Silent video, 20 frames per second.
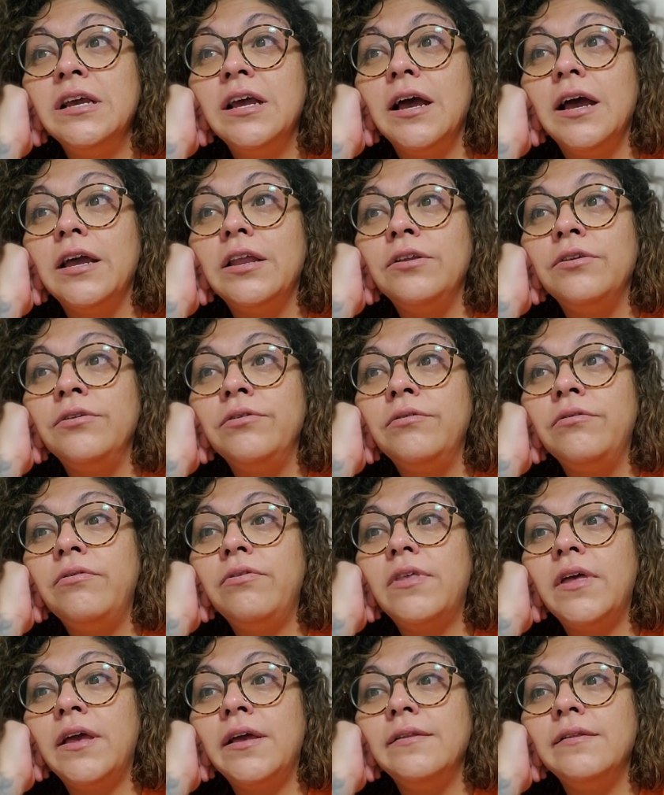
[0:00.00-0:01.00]
I knew
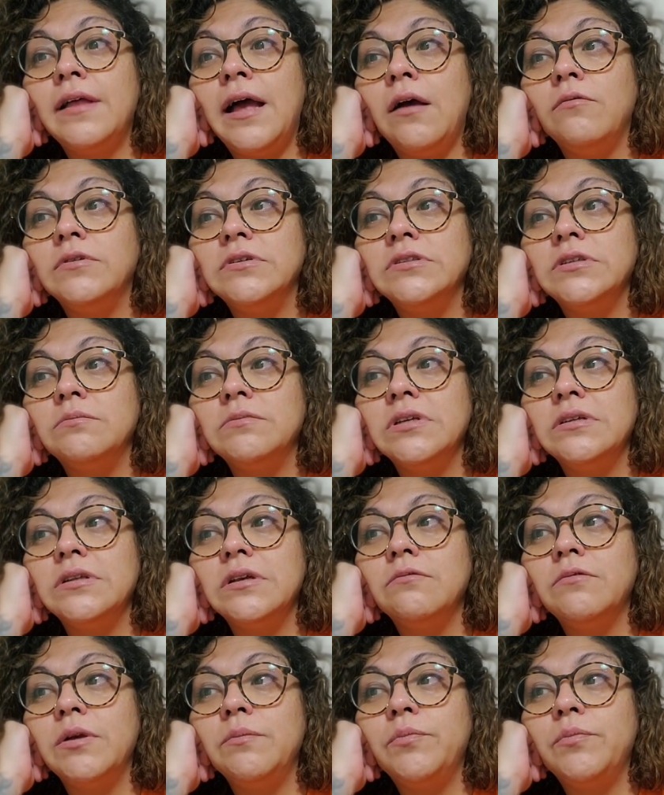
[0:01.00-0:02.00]
that was something that